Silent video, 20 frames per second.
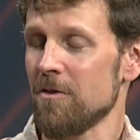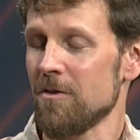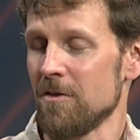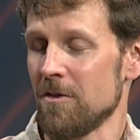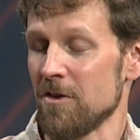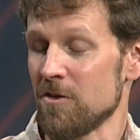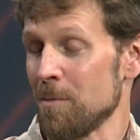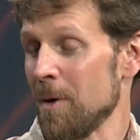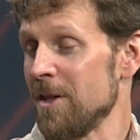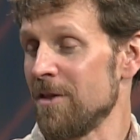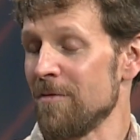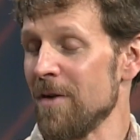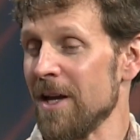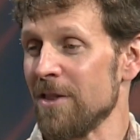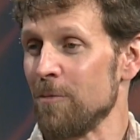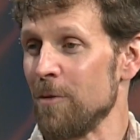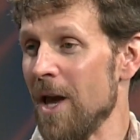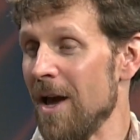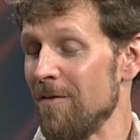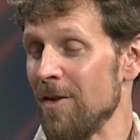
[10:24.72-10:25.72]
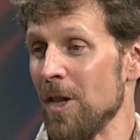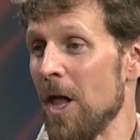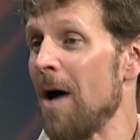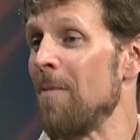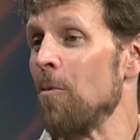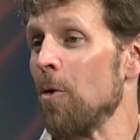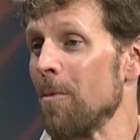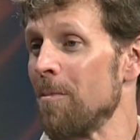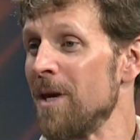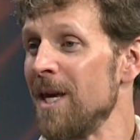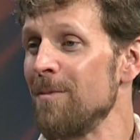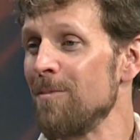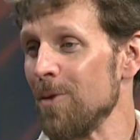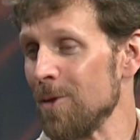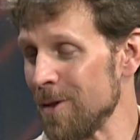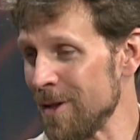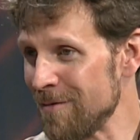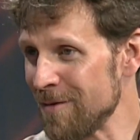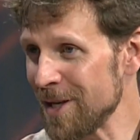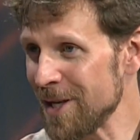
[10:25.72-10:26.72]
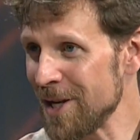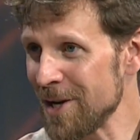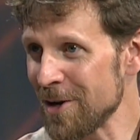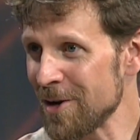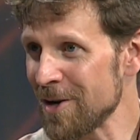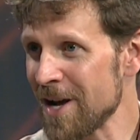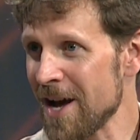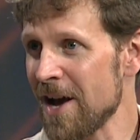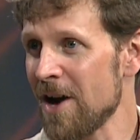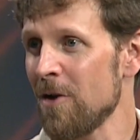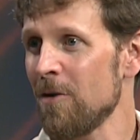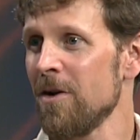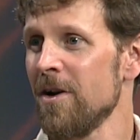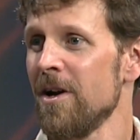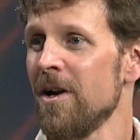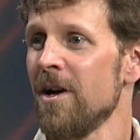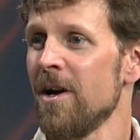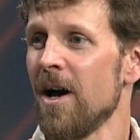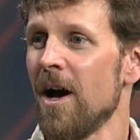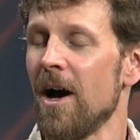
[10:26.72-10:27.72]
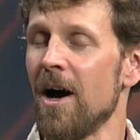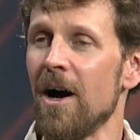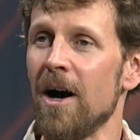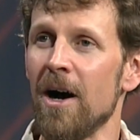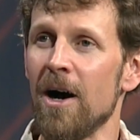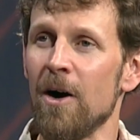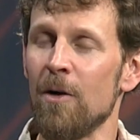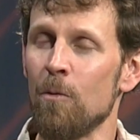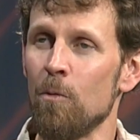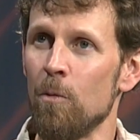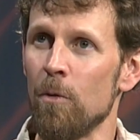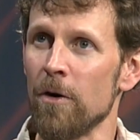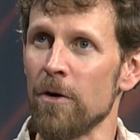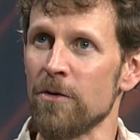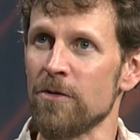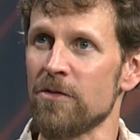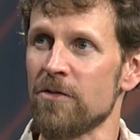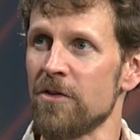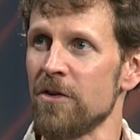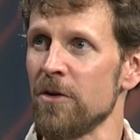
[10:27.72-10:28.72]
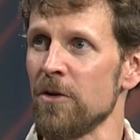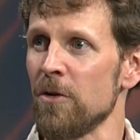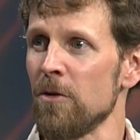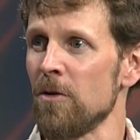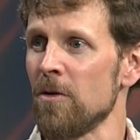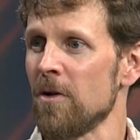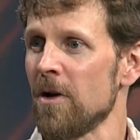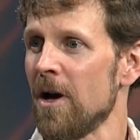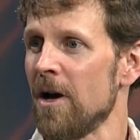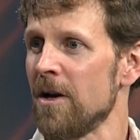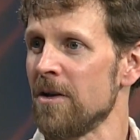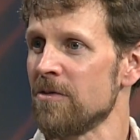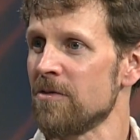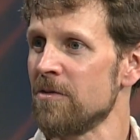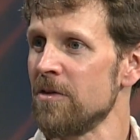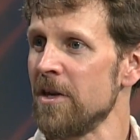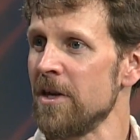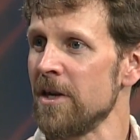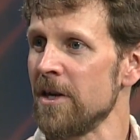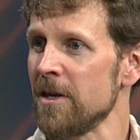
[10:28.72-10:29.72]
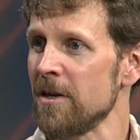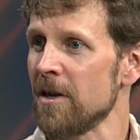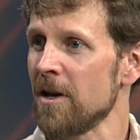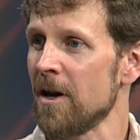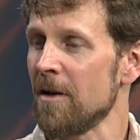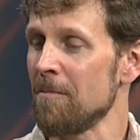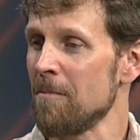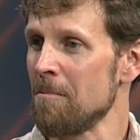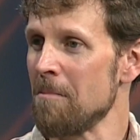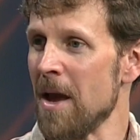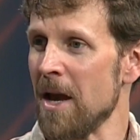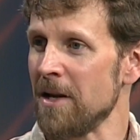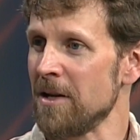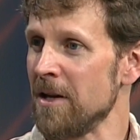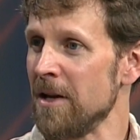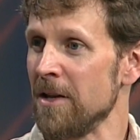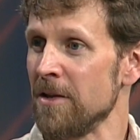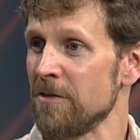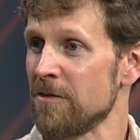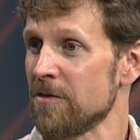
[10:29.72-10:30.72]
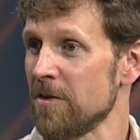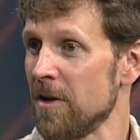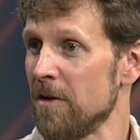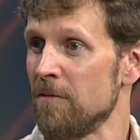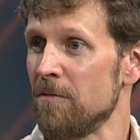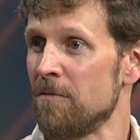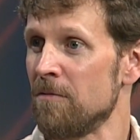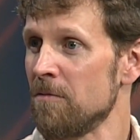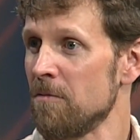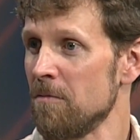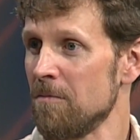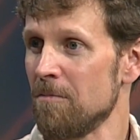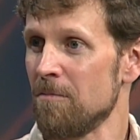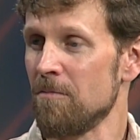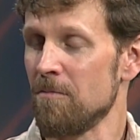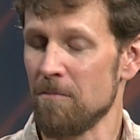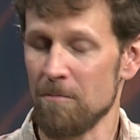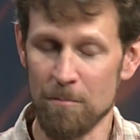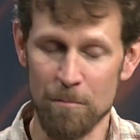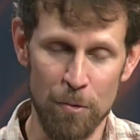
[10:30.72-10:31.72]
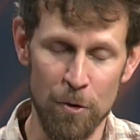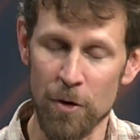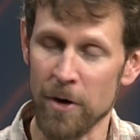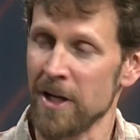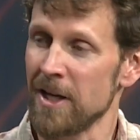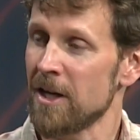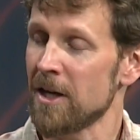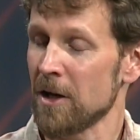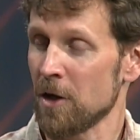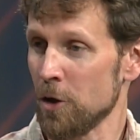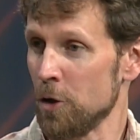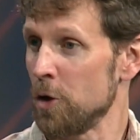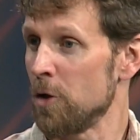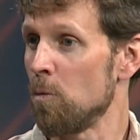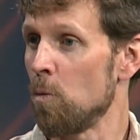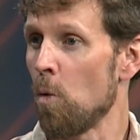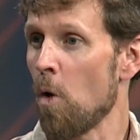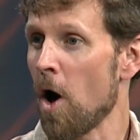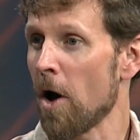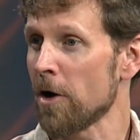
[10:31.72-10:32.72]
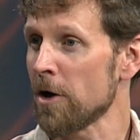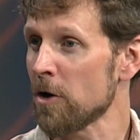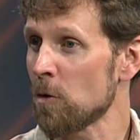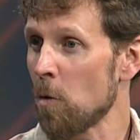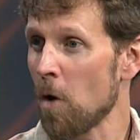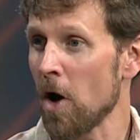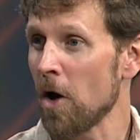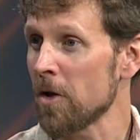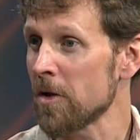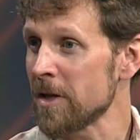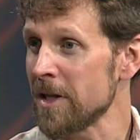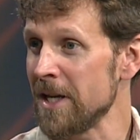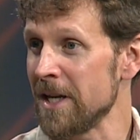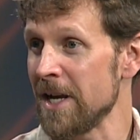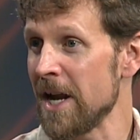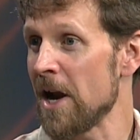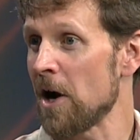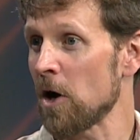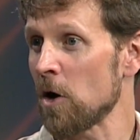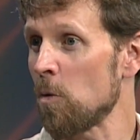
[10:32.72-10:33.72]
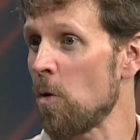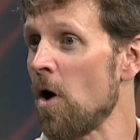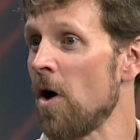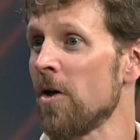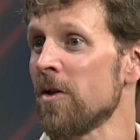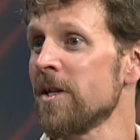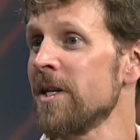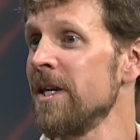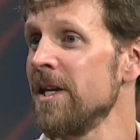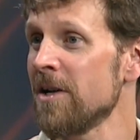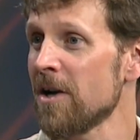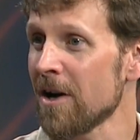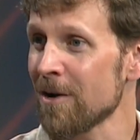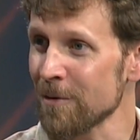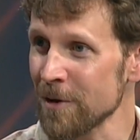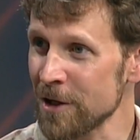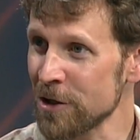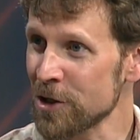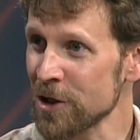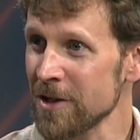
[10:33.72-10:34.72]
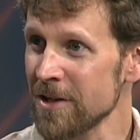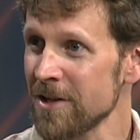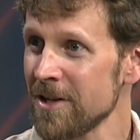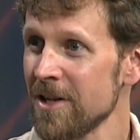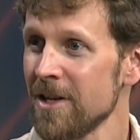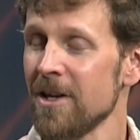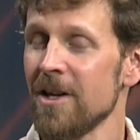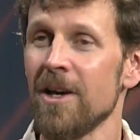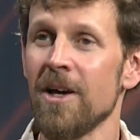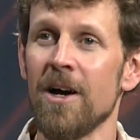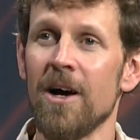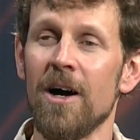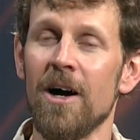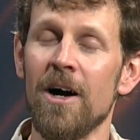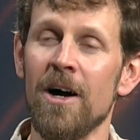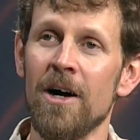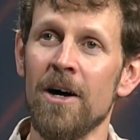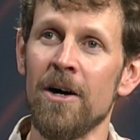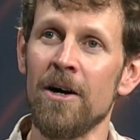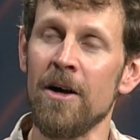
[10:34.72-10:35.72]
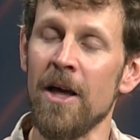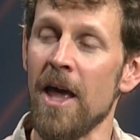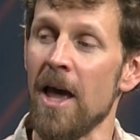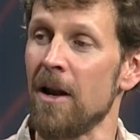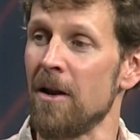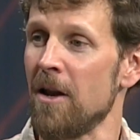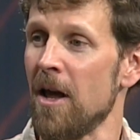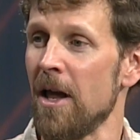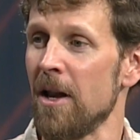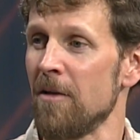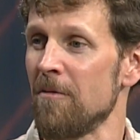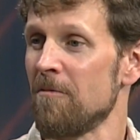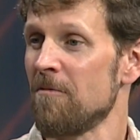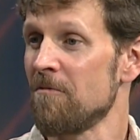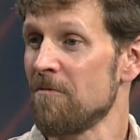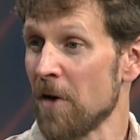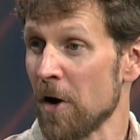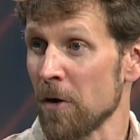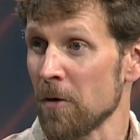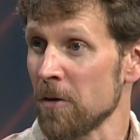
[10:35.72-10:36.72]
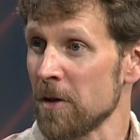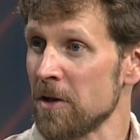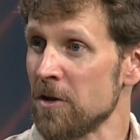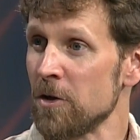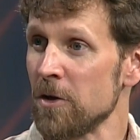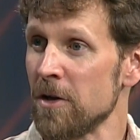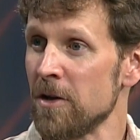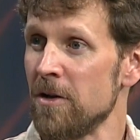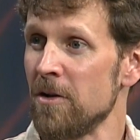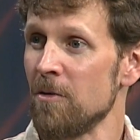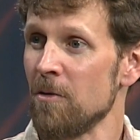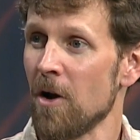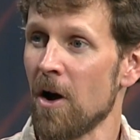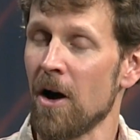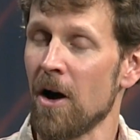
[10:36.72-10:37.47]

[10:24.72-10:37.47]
despite the fact that we have a lot more people living here now, we're still seeing maintenance of pretty good water quality and air quality in our region, and a fairly good